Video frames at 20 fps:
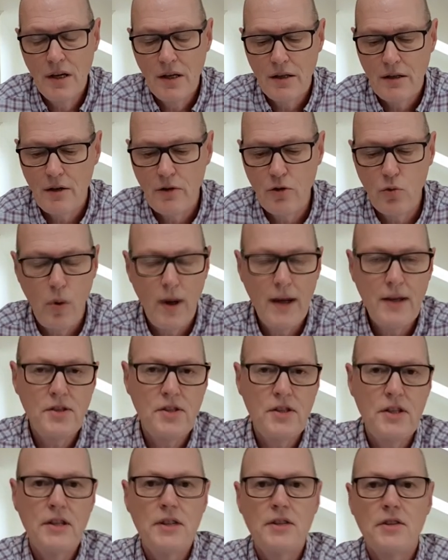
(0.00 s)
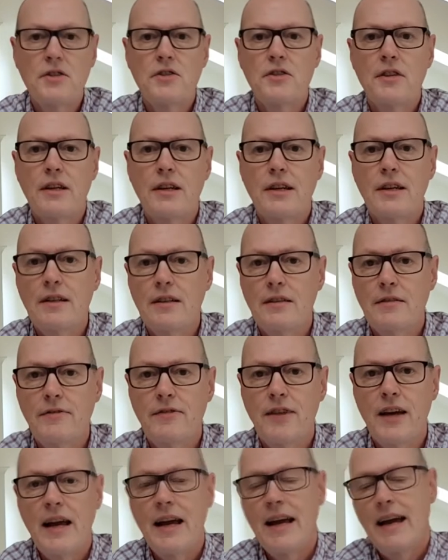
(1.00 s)
Now, the Y Series is the kind
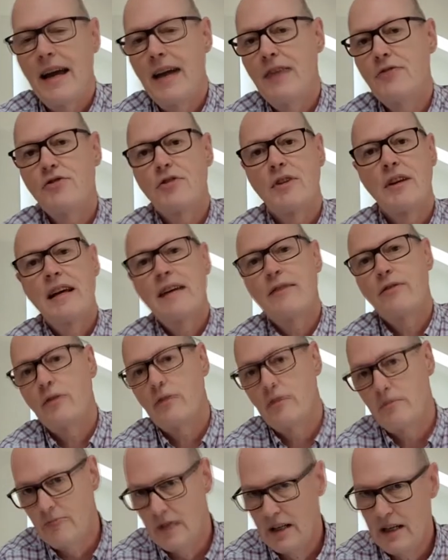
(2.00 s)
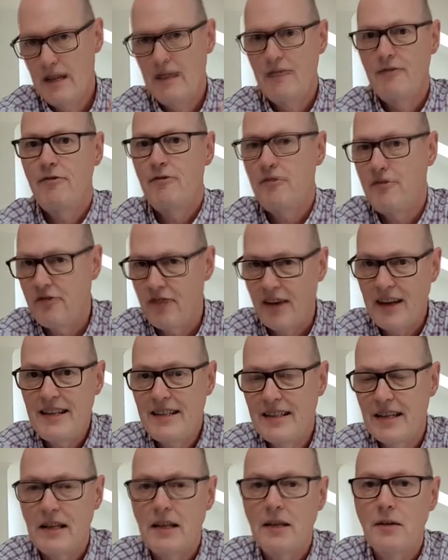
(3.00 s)
of entry level
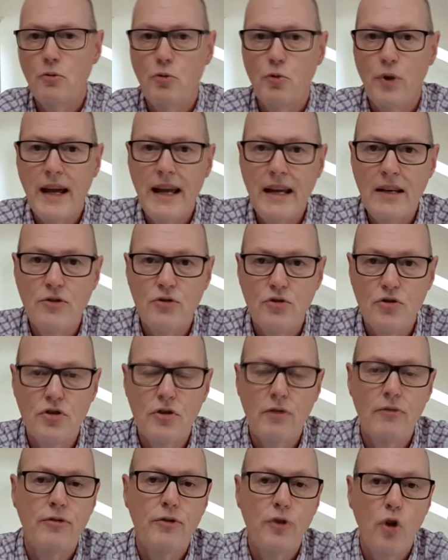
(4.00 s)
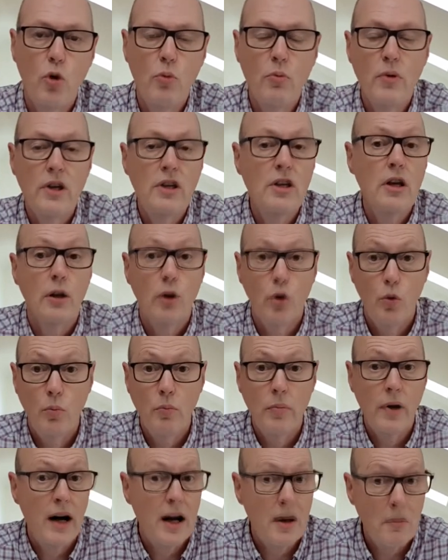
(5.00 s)
fighting range from
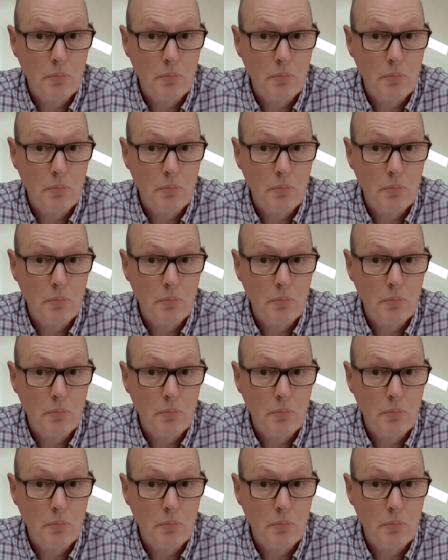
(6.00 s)
Yalumba,